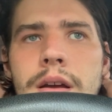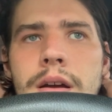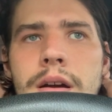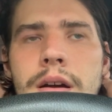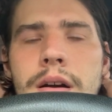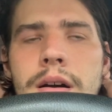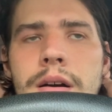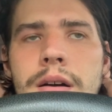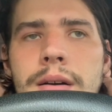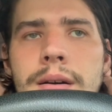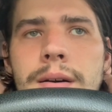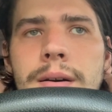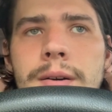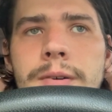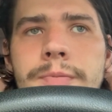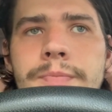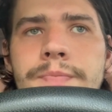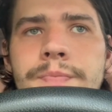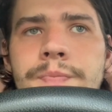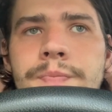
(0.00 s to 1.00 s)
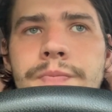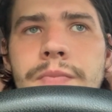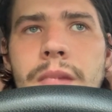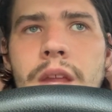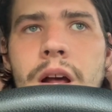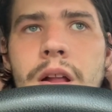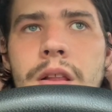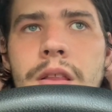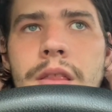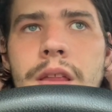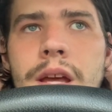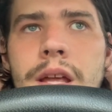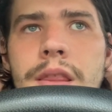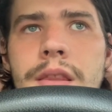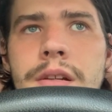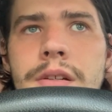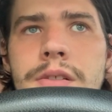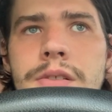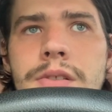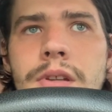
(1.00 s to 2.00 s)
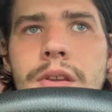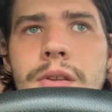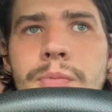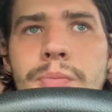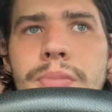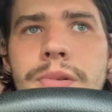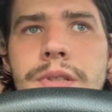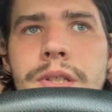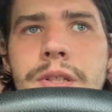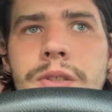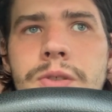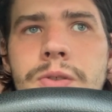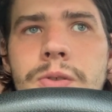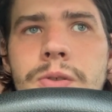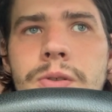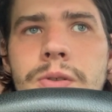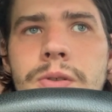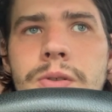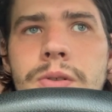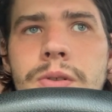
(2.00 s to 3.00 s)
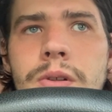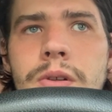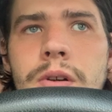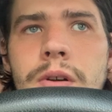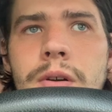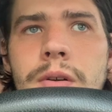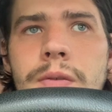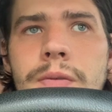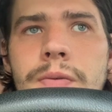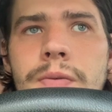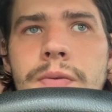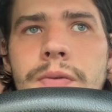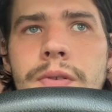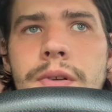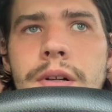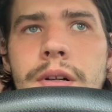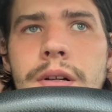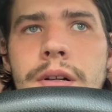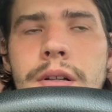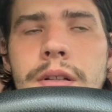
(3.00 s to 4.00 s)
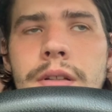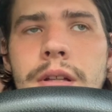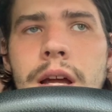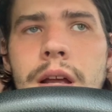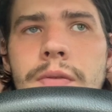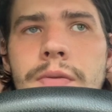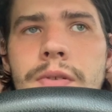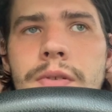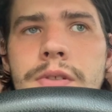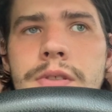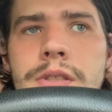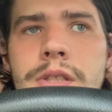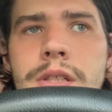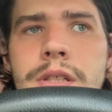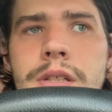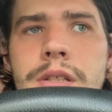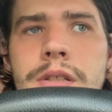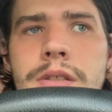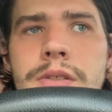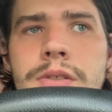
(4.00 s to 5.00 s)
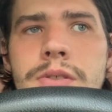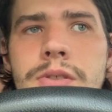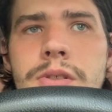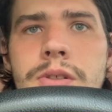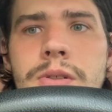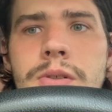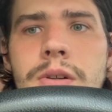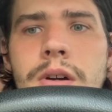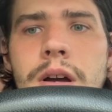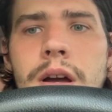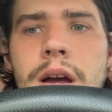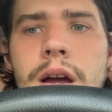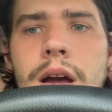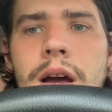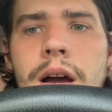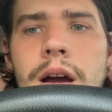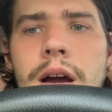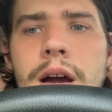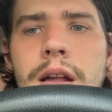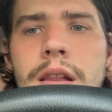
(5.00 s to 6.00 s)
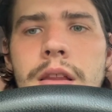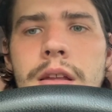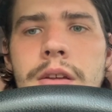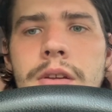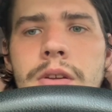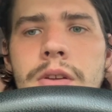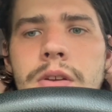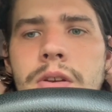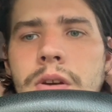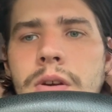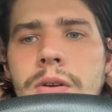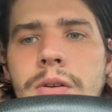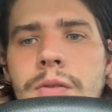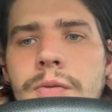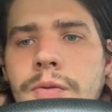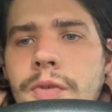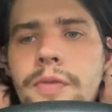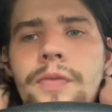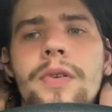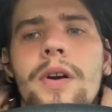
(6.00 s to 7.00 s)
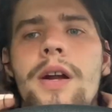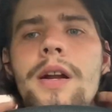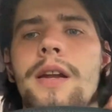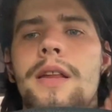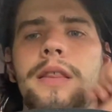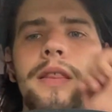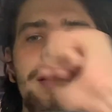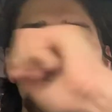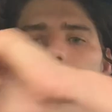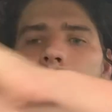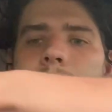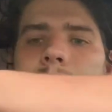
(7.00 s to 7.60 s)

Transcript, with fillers: Um, and that there's other potential of uh, lifers here, so I'll let you know if we find anything.